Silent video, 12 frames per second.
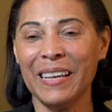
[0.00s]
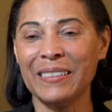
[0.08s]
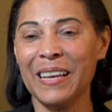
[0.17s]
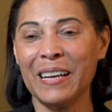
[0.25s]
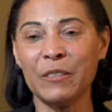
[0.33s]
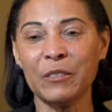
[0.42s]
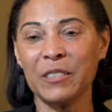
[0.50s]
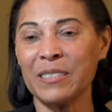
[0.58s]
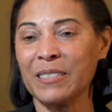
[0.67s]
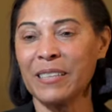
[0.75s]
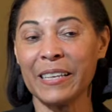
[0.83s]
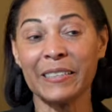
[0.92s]
And the
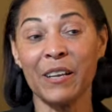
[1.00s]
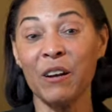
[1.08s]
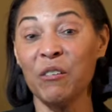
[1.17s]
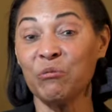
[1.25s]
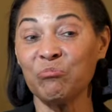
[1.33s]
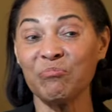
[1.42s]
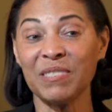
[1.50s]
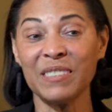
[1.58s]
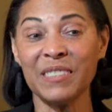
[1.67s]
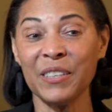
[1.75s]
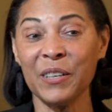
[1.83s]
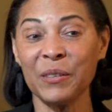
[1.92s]
allergist is like, no,
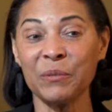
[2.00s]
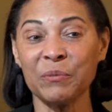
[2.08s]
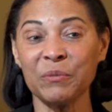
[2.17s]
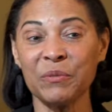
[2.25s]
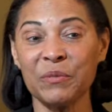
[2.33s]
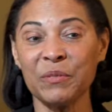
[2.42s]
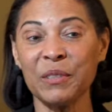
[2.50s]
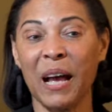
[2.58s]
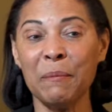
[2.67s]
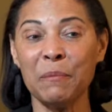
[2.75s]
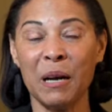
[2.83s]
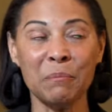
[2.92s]

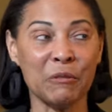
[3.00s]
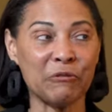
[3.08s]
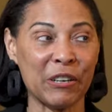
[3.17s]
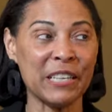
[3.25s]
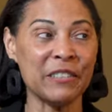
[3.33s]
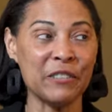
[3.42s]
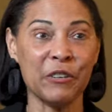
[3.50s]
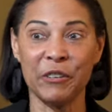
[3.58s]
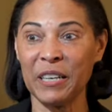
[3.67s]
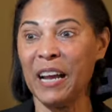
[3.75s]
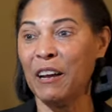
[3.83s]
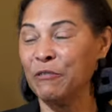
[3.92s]
I'm afraid you're
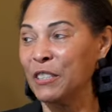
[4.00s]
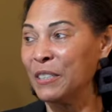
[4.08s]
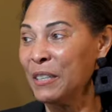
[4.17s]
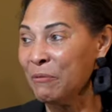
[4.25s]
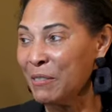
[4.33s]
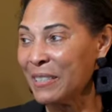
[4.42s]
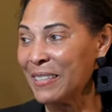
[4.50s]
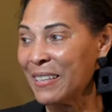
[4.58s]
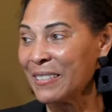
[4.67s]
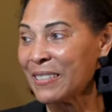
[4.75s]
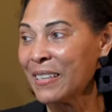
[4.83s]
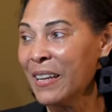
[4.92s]
going to have to live with
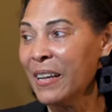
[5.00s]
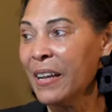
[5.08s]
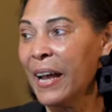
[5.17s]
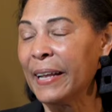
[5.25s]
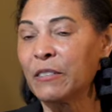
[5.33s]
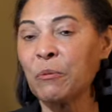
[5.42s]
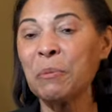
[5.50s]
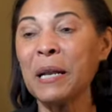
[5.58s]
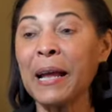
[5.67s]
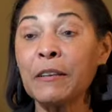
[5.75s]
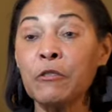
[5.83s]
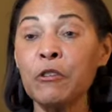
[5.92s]
this. And so, but
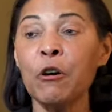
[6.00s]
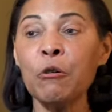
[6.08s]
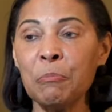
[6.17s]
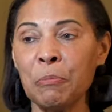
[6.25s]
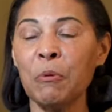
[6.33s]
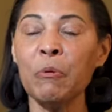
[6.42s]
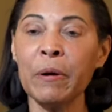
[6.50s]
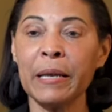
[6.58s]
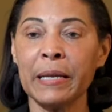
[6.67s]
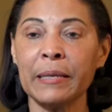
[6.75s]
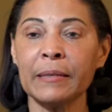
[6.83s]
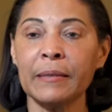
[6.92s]
at no
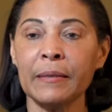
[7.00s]
point